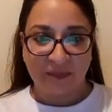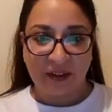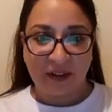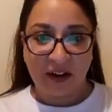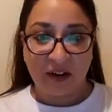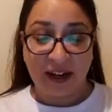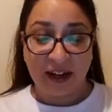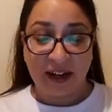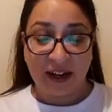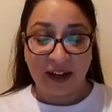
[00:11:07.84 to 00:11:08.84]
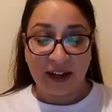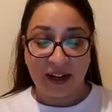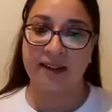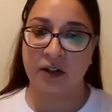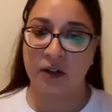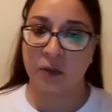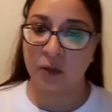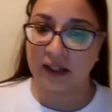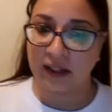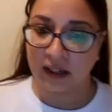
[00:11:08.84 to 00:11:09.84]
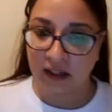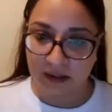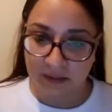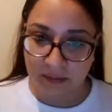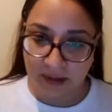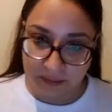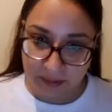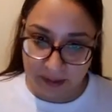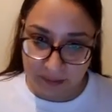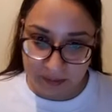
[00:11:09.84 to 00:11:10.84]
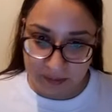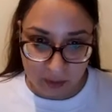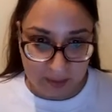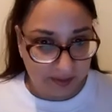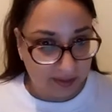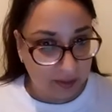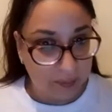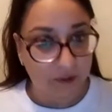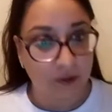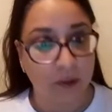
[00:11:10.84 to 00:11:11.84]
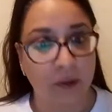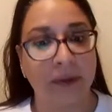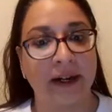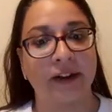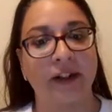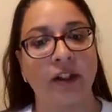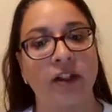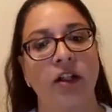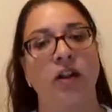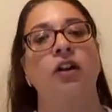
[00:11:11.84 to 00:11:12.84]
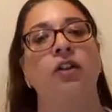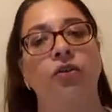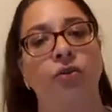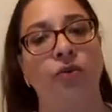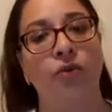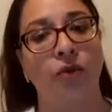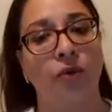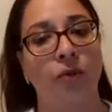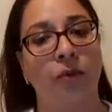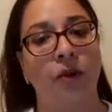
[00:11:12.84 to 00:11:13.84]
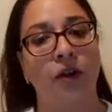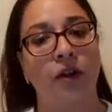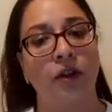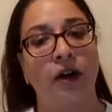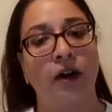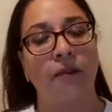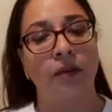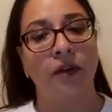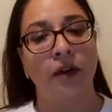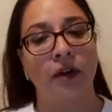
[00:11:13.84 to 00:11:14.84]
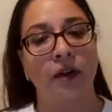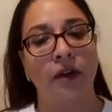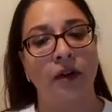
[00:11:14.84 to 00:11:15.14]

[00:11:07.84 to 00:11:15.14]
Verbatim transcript: um, okay, here, yeah, this is a good one. Um, I'm, I'm assuming it's coming from a parent. Uh, do you put up the